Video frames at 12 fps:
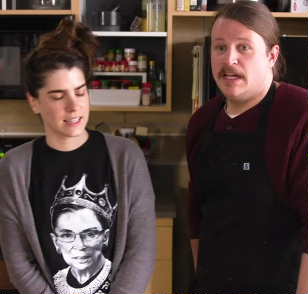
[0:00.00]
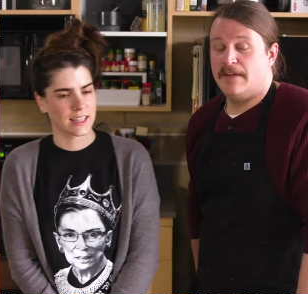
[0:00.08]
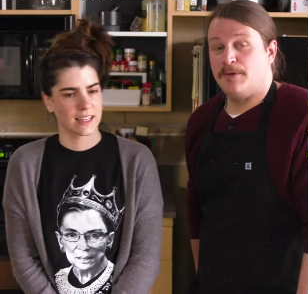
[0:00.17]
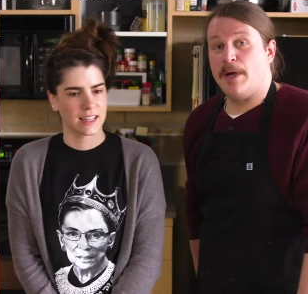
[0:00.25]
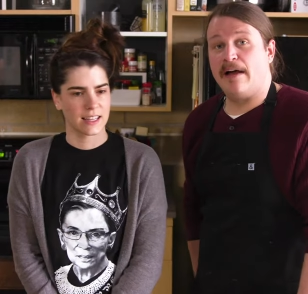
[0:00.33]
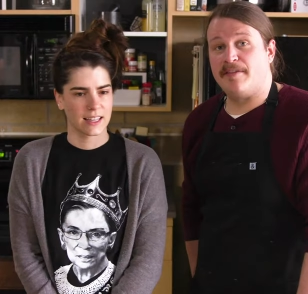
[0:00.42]
Speaker 1: If
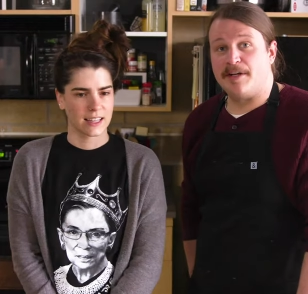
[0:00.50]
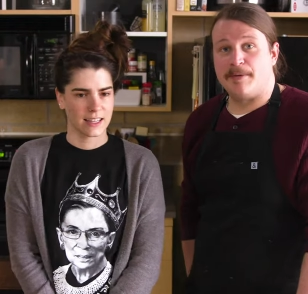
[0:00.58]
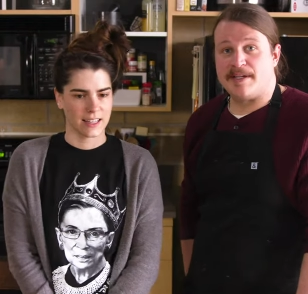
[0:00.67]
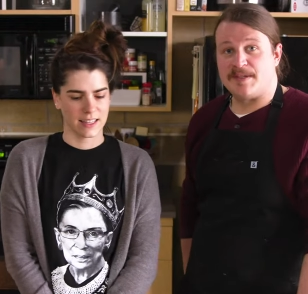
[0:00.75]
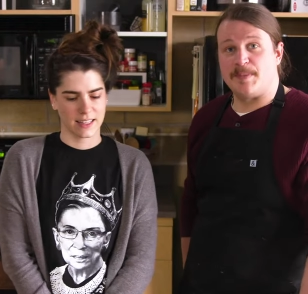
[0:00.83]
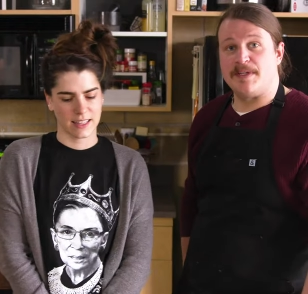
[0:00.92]
you have any
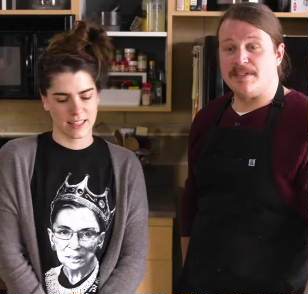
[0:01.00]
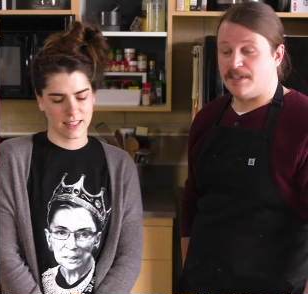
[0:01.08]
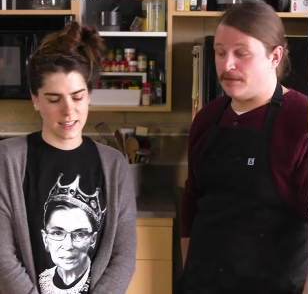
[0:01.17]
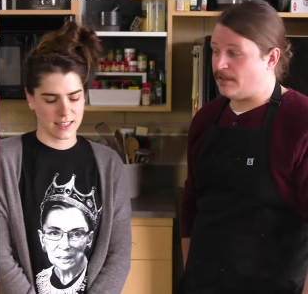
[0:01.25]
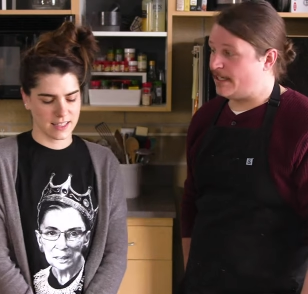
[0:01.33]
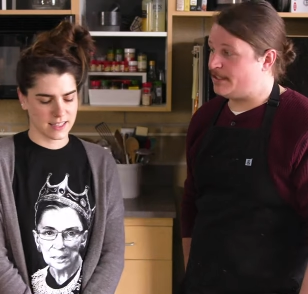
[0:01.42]
recipes that
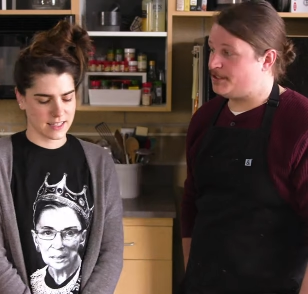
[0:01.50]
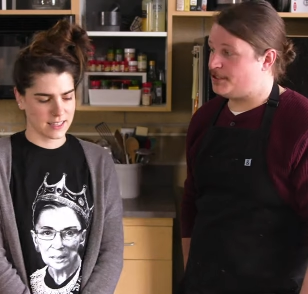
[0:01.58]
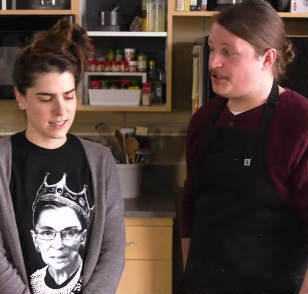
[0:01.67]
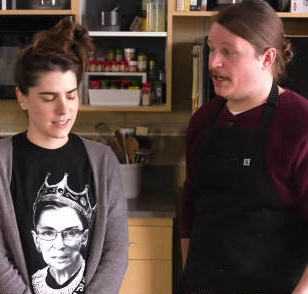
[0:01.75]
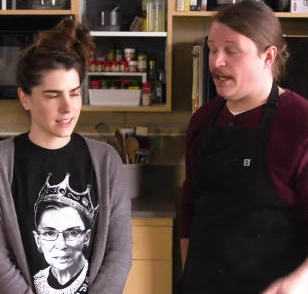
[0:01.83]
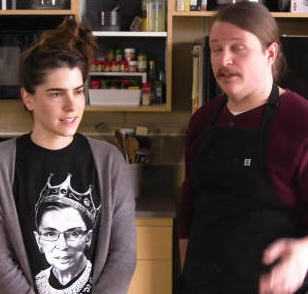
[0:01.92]
you'd like us to
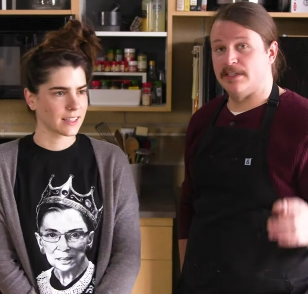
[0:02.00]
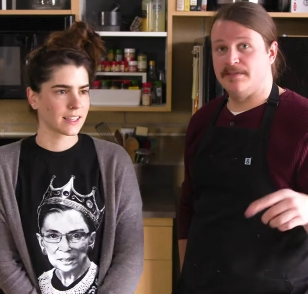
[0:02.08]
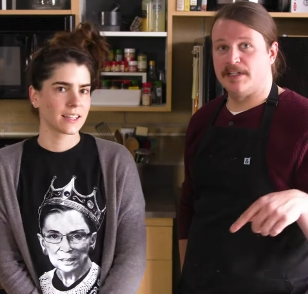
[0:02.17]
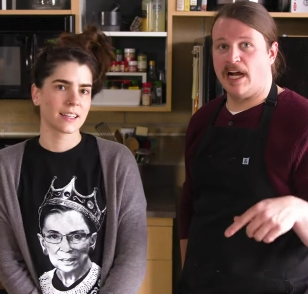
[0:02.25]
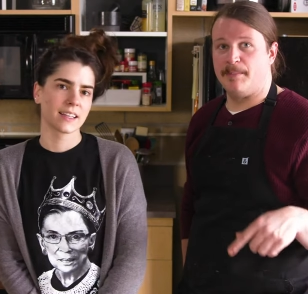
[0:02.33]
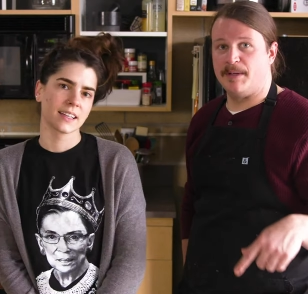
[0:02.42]
try out, leave a
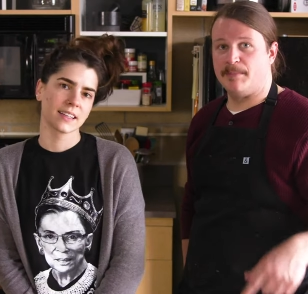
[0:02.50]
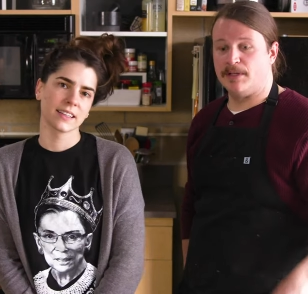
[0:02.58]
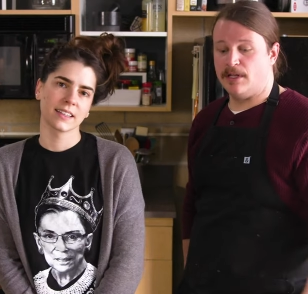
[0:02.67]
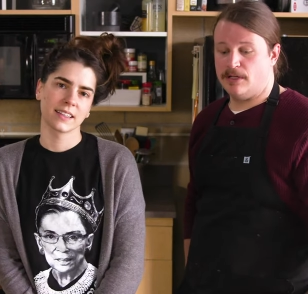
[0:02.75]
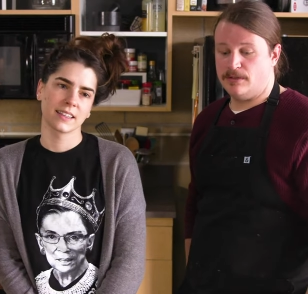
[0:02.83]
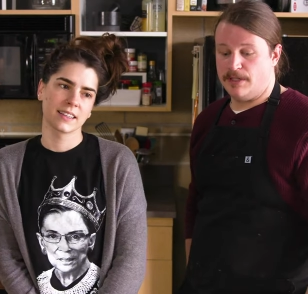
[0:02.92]
comment
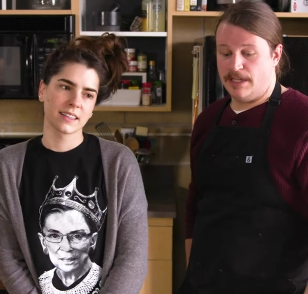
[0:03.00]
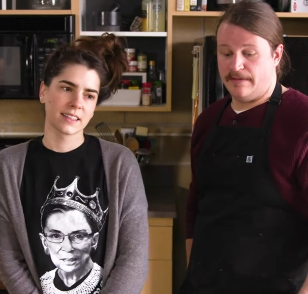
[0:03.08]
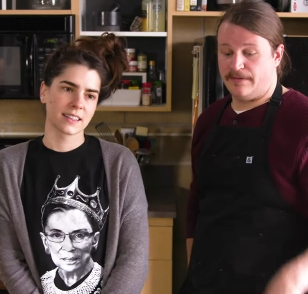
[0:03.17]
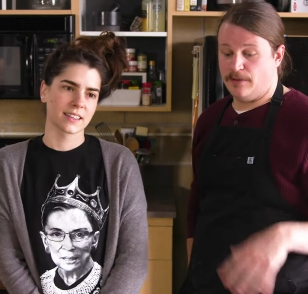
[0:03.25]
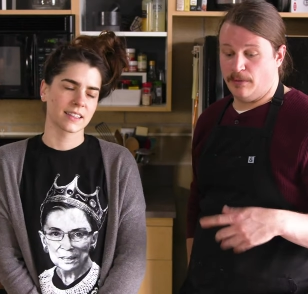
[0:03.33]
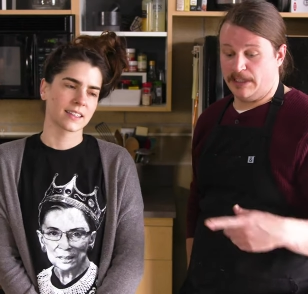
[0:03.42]
below.
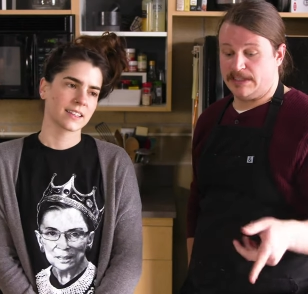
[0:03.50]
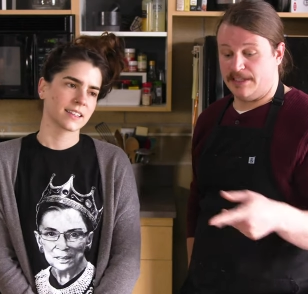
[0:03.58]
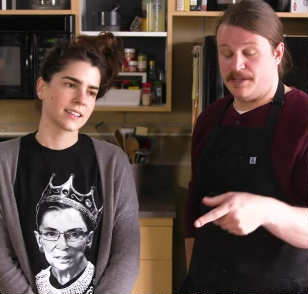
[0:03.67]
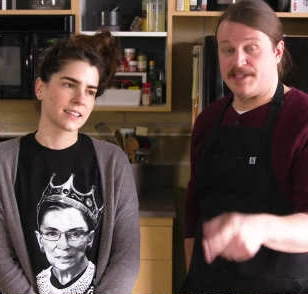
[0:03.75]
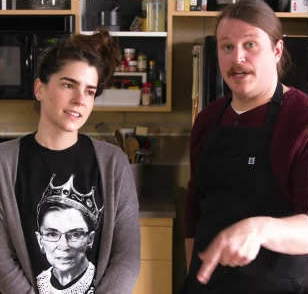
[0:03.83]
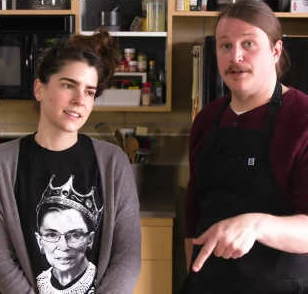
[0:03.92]
If you wanna tell
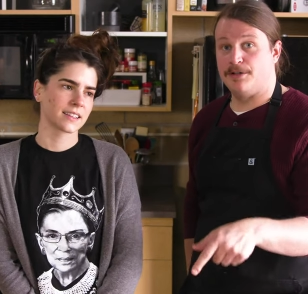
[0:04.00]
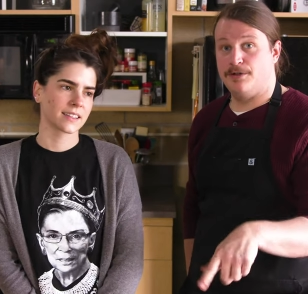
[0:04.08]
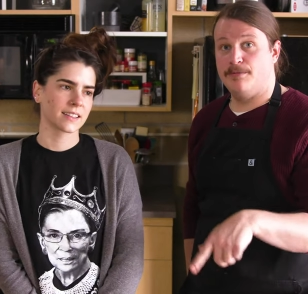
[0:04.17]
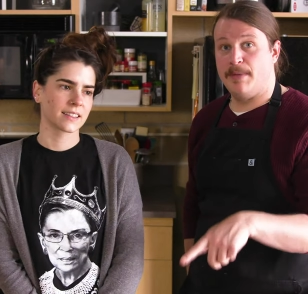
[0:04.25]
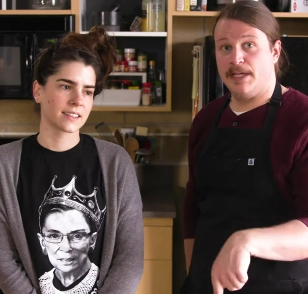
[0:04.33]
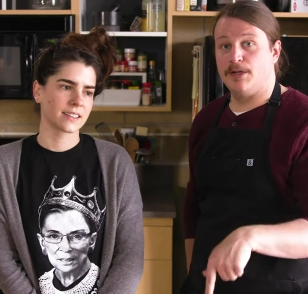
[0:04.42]
us how you
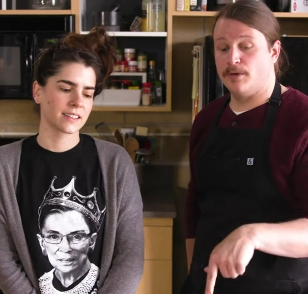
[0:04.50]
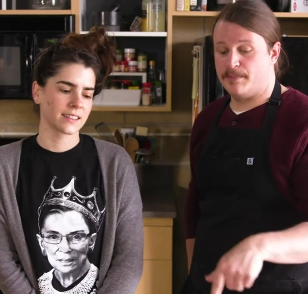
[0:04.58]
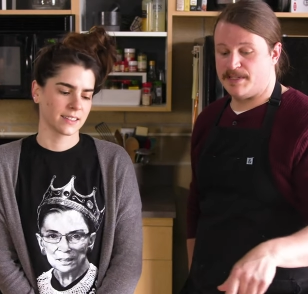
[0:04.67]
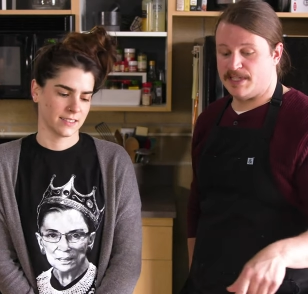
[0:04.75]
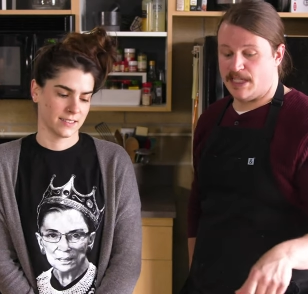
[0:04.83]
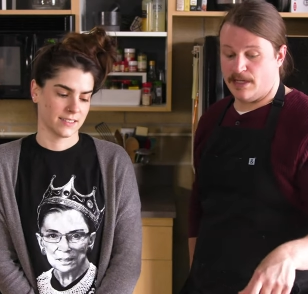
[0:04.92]
make your
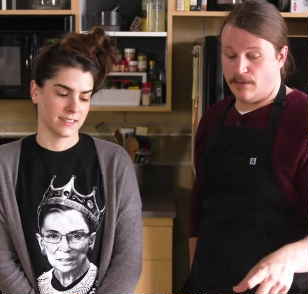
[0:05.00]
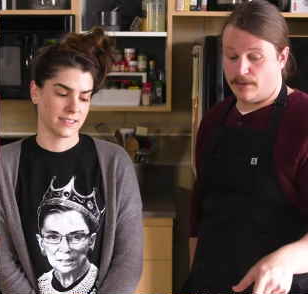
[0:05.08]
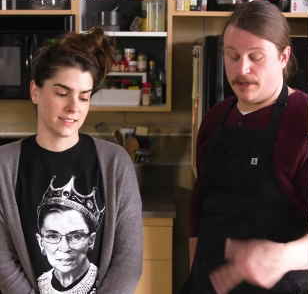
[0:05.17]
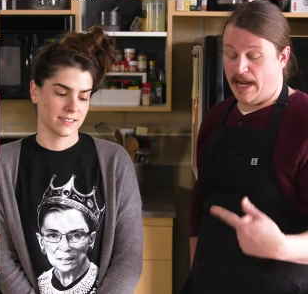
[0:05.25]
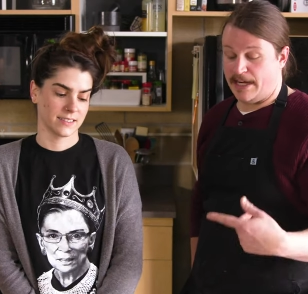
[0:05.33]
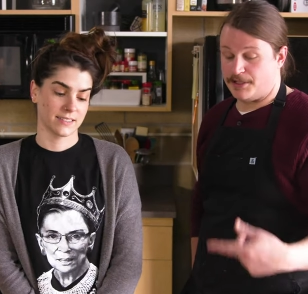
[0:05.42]
biscuit,
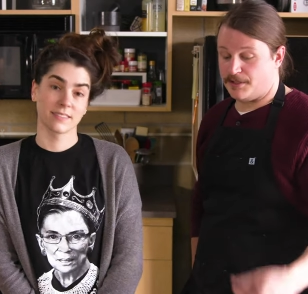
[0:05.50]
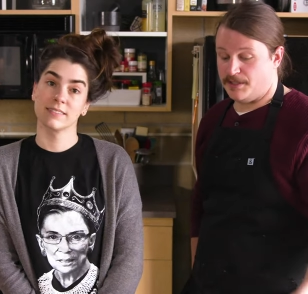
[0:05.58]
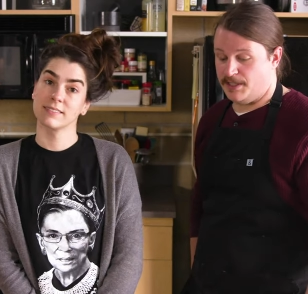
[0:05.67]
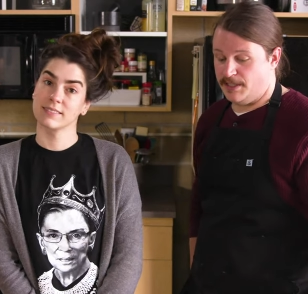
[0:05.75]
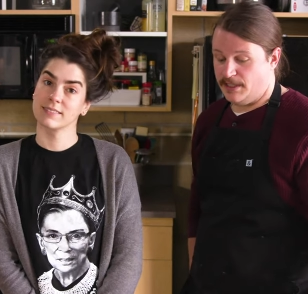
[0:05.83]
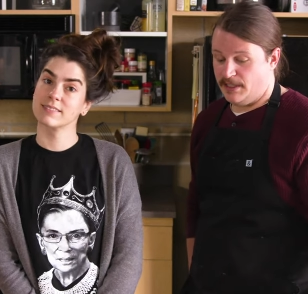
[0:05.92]
or
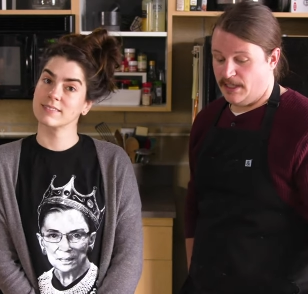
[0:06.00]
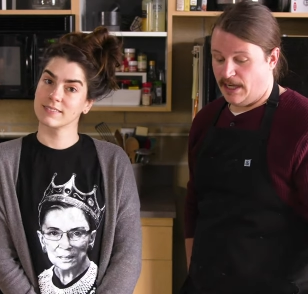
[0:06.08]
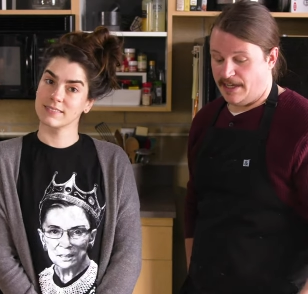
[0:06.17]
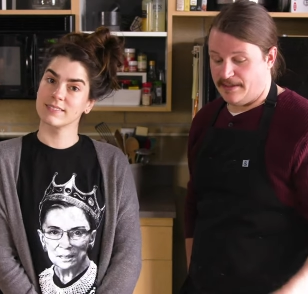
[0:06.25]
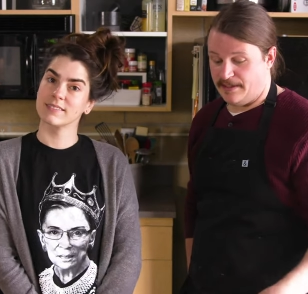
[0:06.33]
actually, I